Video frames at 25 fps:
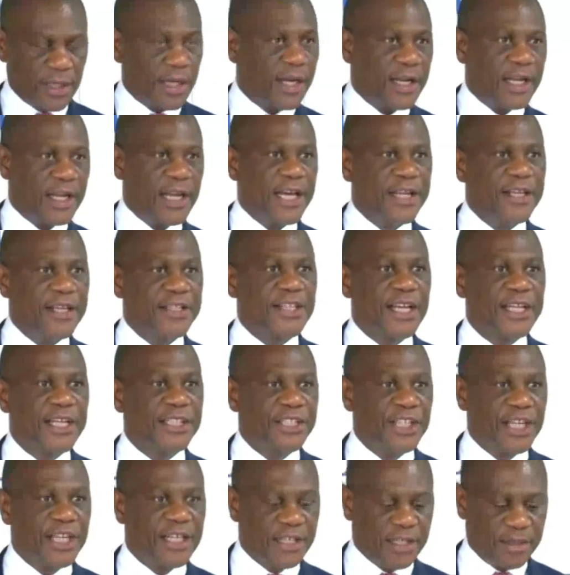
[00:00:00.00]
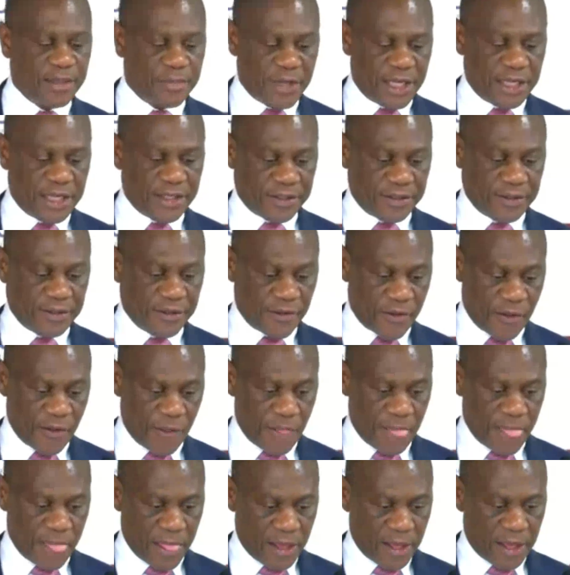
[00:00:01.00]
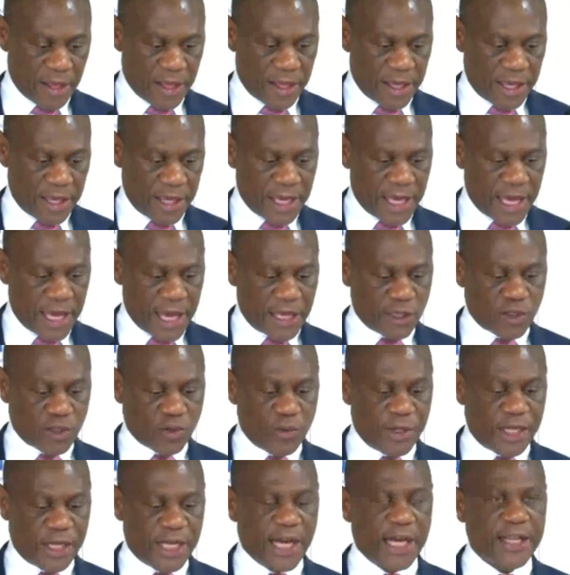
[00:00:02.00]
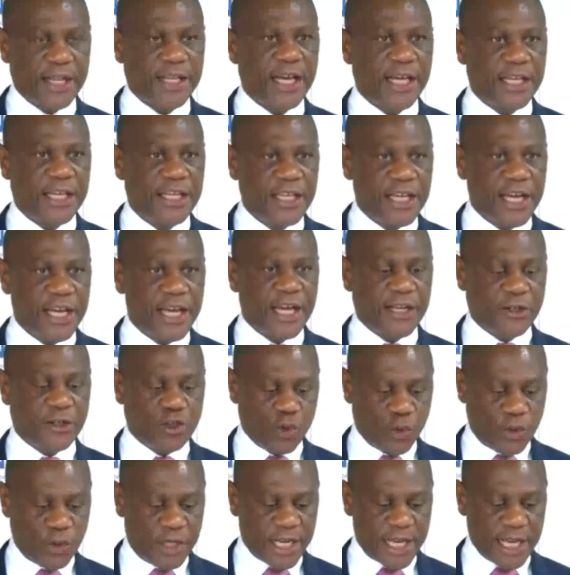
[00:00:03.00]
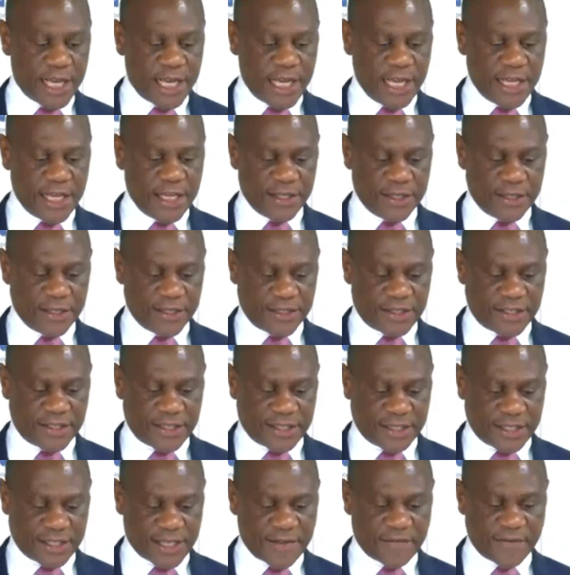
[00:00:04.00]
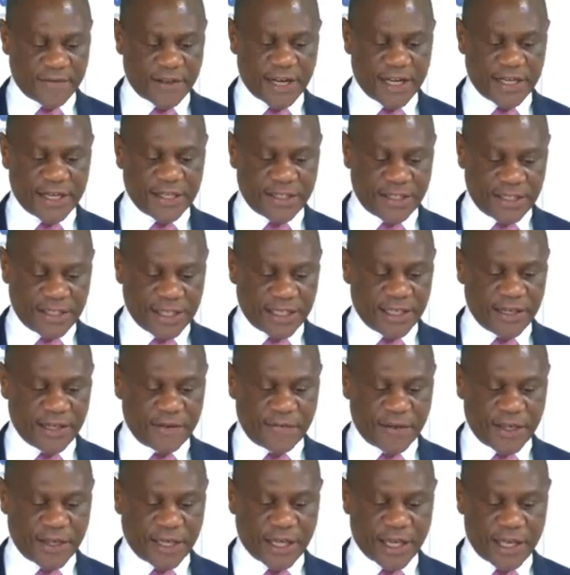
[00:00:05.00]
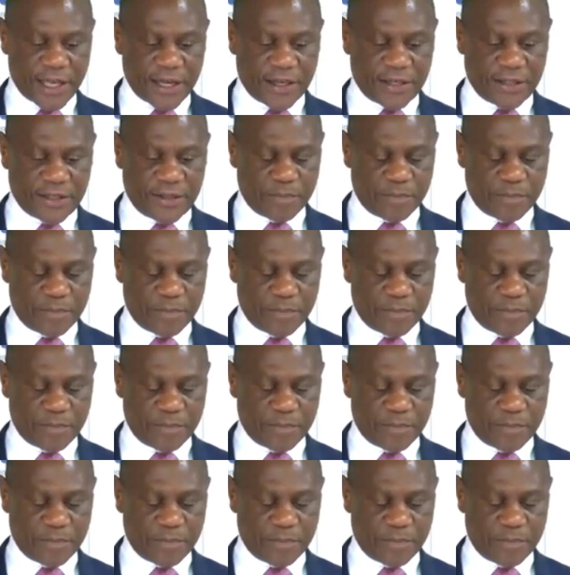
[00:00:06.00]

Ladies and gentlemen, as we gather here today, several significant